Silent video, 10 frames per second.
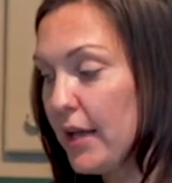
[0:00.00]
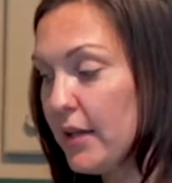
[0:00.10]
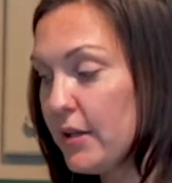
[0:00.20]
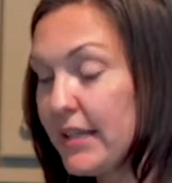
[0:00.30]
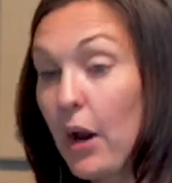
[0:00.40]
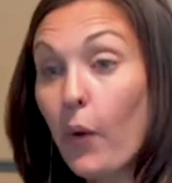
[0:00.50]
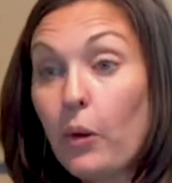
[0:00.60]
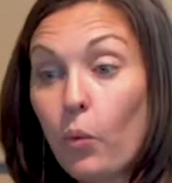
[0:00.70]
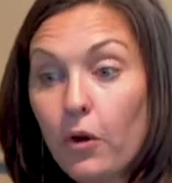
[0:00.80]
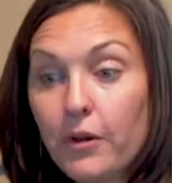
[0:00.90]

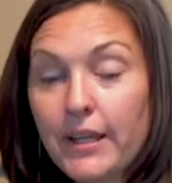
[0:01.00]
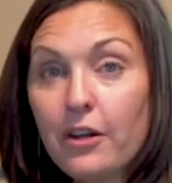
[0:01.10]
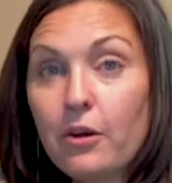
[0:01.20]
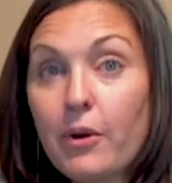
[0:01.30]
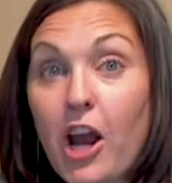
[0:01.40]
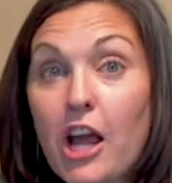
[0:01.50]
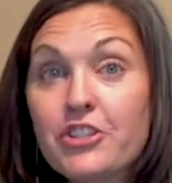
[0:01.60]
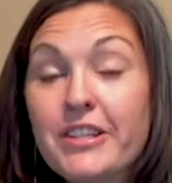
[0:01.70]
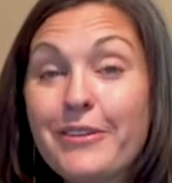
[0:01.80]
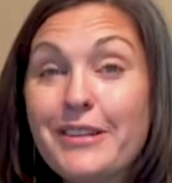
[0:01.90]
scouring wool here, we're
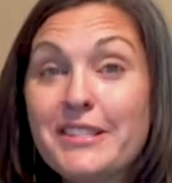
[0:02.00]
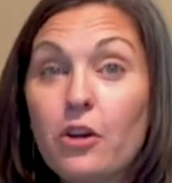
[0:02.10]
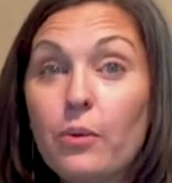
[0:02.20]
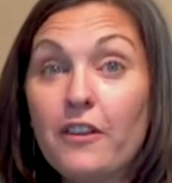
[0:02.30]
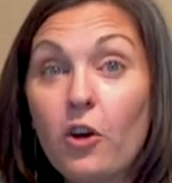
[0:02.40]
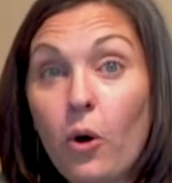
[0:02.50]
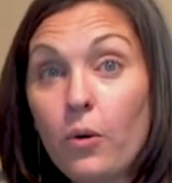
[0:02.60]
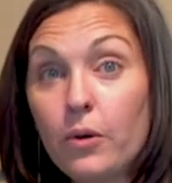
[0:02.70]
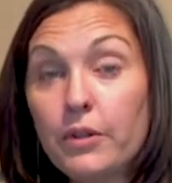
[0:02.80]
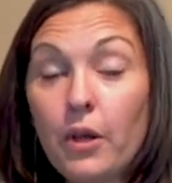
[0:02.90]
actually going to start with
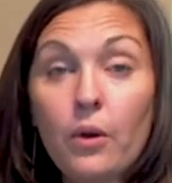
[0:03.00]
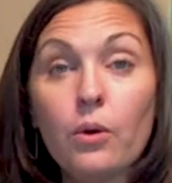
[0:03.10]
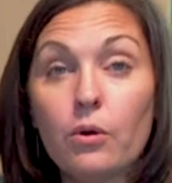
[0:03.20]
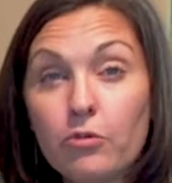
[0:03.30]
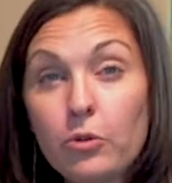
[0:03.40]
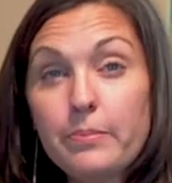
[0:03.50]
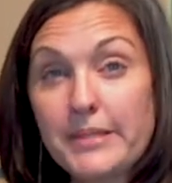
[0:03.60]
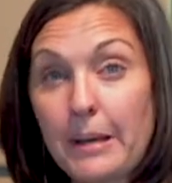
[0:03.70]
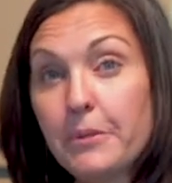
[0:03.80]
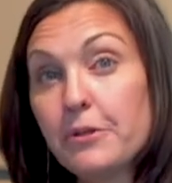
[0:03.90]
cold or room
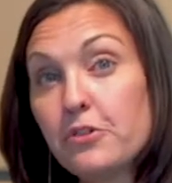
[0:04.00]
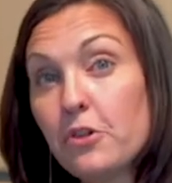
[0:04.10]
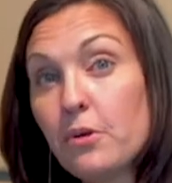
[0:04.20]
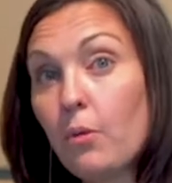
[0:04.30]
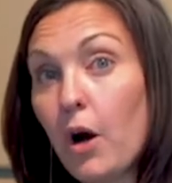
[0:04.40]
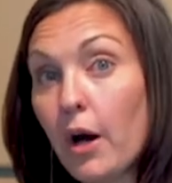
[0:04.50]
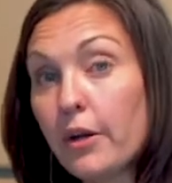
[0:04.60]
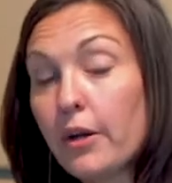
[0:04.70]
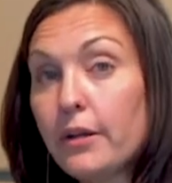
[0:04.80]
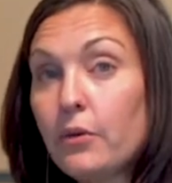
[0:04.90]
temperature
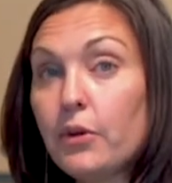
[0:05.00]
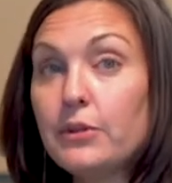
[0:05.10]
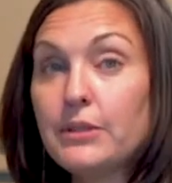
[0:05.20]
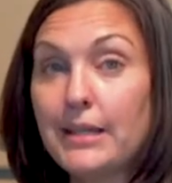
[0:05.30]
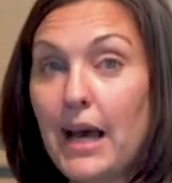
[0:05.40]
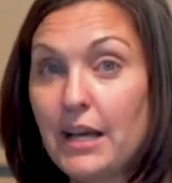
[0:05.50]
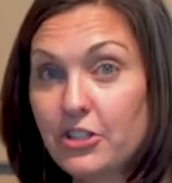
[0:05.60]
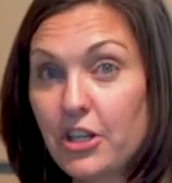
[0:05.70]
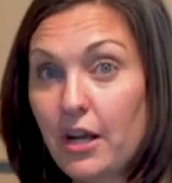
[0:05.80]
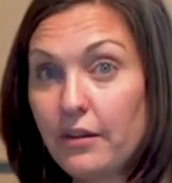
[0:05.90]
water in order to not
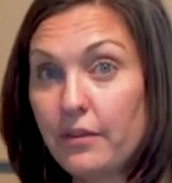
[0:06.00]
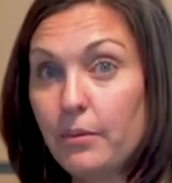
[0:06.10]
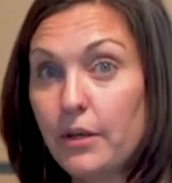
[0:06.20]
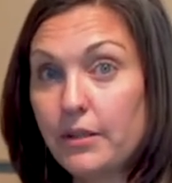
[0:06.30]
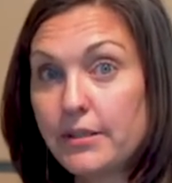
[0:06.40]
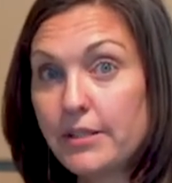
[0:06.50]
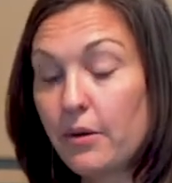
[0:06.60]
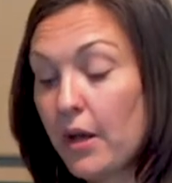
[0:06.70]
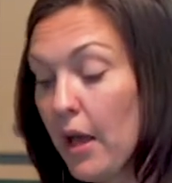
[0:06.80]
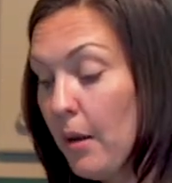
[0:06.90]
shock the wool.
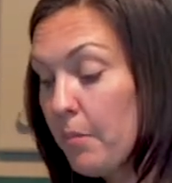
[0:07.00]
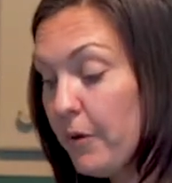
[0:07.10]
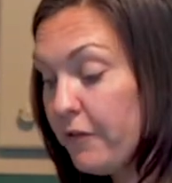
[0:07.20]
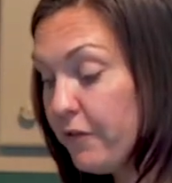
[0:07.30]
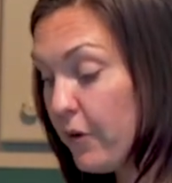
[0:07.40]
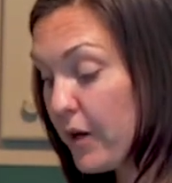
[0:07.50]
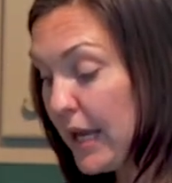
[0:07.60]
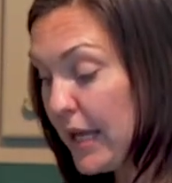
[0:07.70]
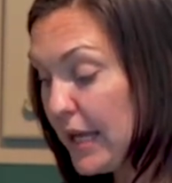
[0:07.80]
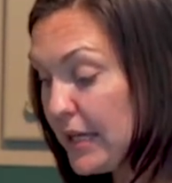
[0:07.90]
So
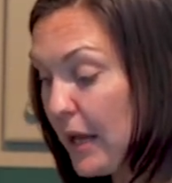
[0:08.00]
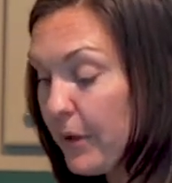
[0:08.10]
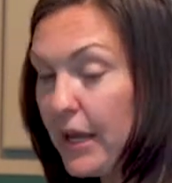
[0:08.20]
beforehand, I'm going to